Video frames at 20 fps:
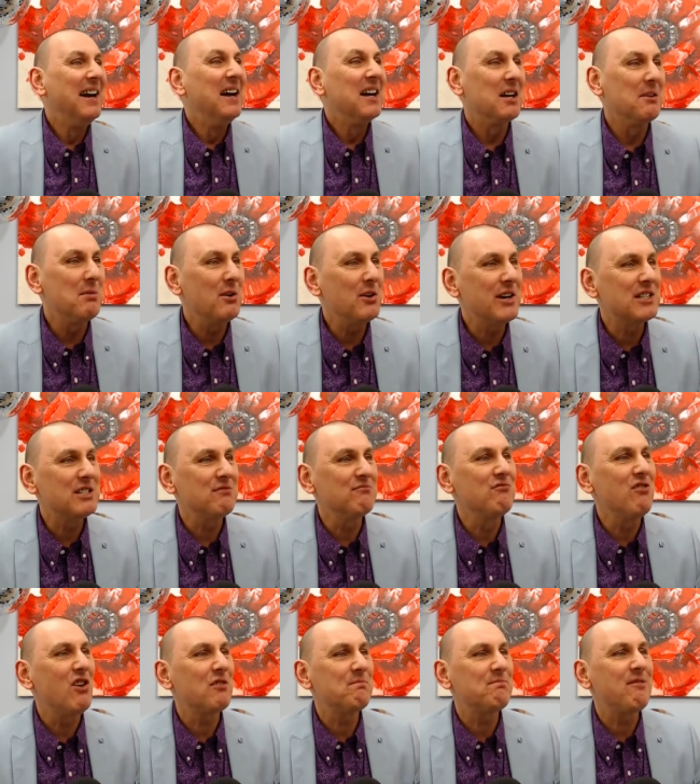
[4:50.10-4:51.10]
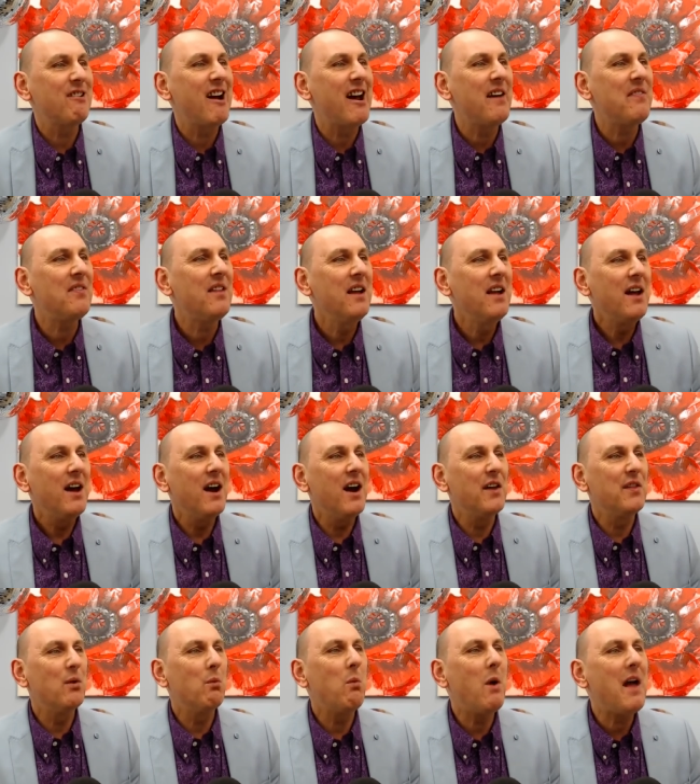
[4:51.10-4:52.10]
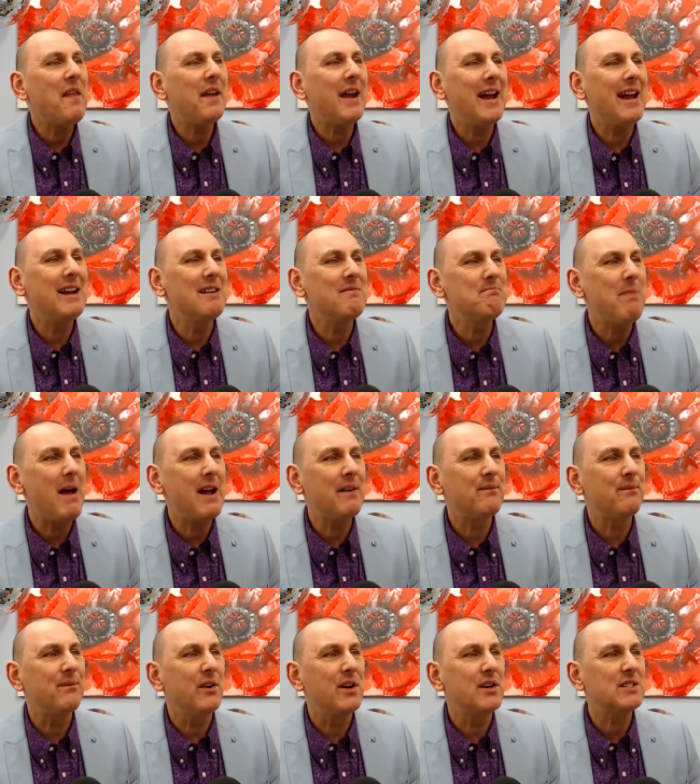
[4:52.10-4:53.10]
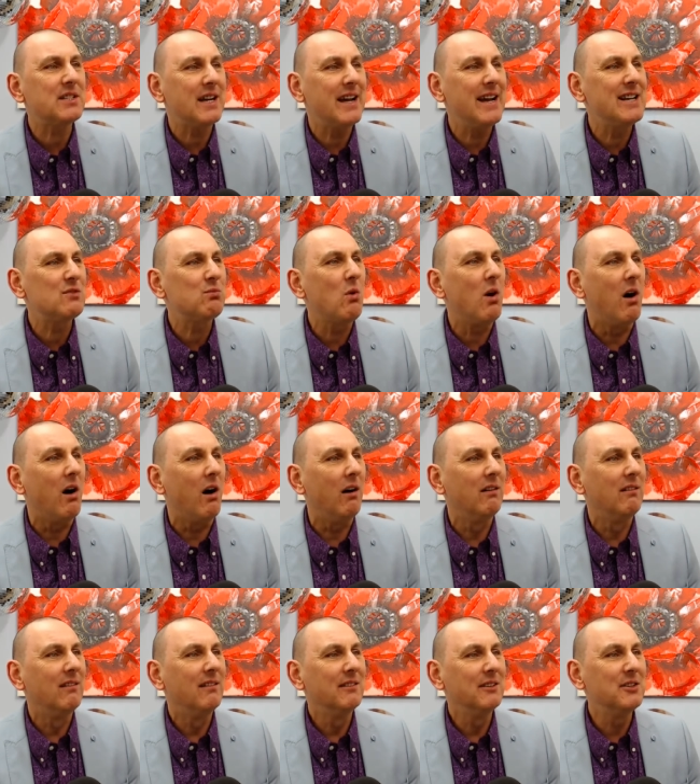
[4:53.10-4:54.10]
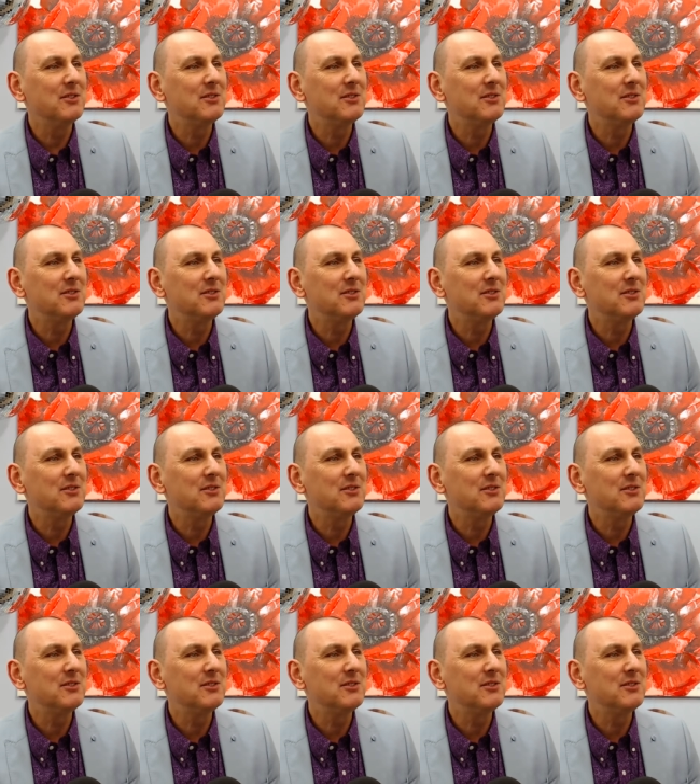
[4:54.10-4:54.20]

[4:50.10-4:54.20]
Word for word: Good morning to Rod Brown. Uh, the weather in Bedford is what? You,